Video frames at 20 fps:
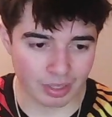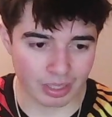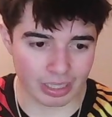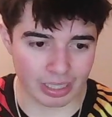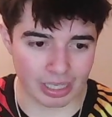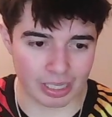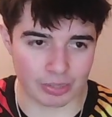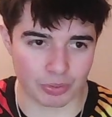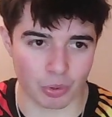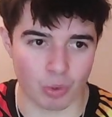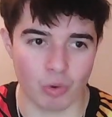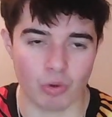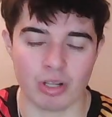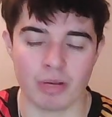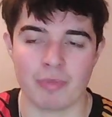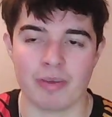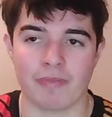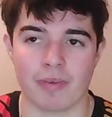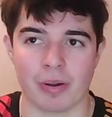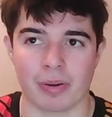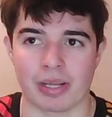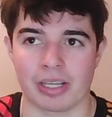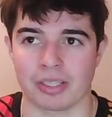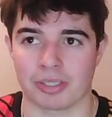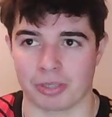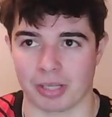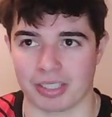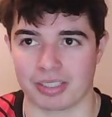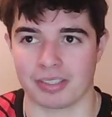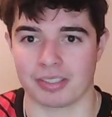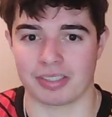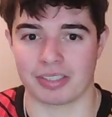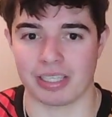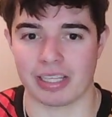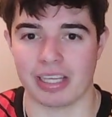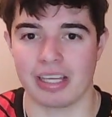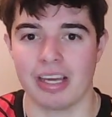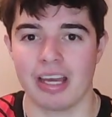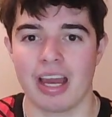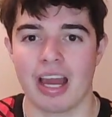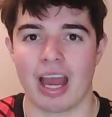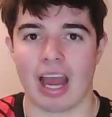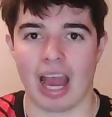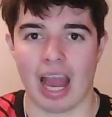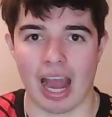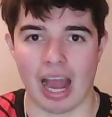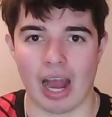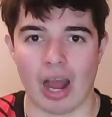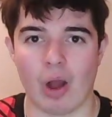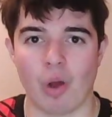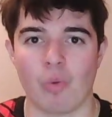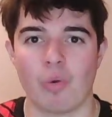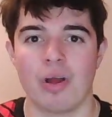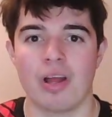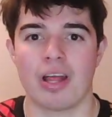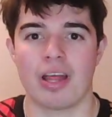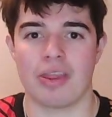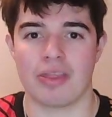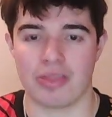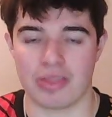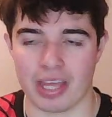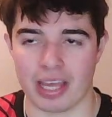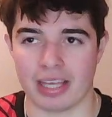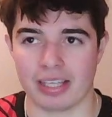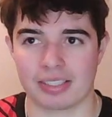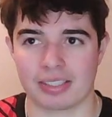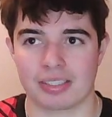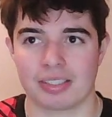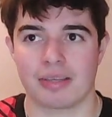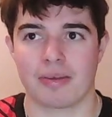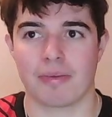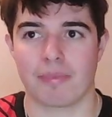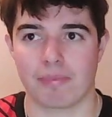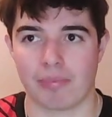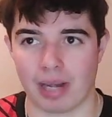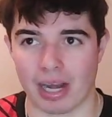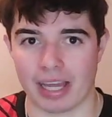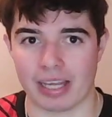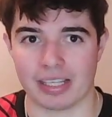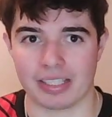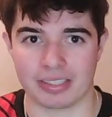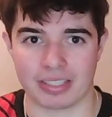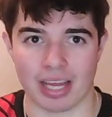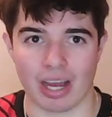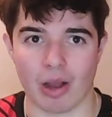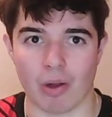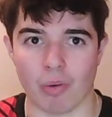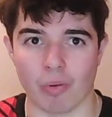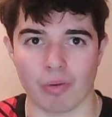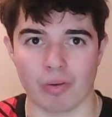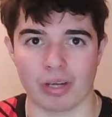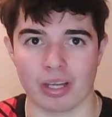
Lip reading: It's all going to be very interesting to see how this plays out.